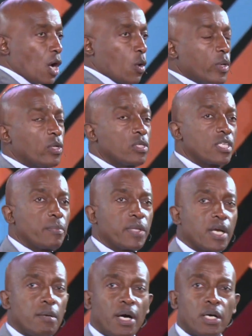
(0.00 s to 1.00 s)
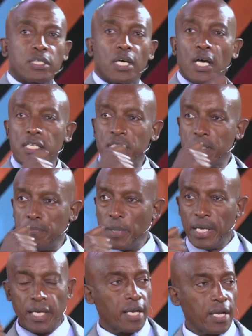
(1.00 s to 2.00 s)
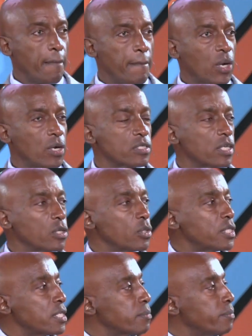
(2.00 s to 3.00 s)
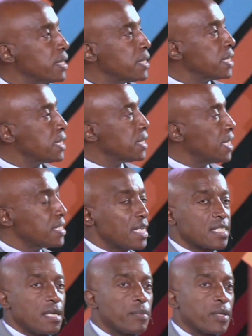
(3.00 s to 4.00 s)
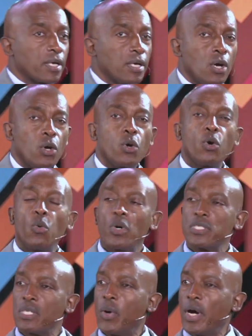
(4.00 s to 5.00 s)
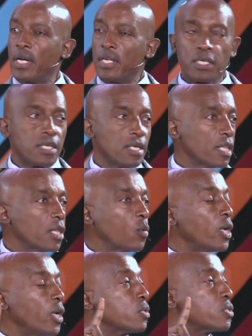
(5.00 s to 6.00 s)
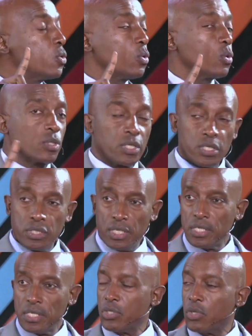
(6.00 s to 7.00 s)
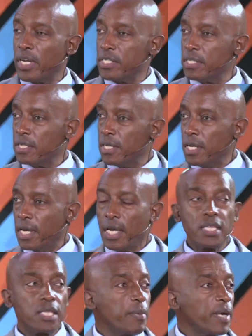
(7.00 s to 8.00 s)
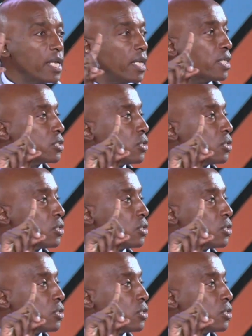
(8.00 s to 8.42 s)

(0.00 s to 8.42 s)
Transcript: We know something about speaking because the New Testament t- tells us something. Who was the Word? The Word was who? Jesus Christ. In the beginning,